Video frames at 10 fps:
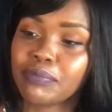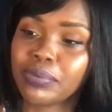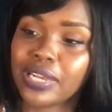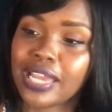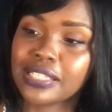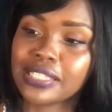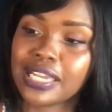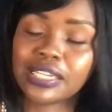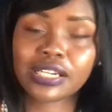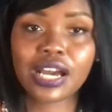in Place
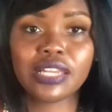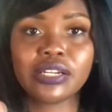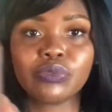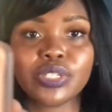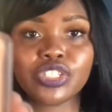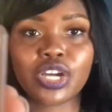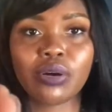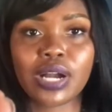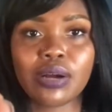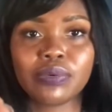in the color Rich
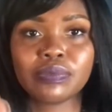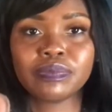Cocoa.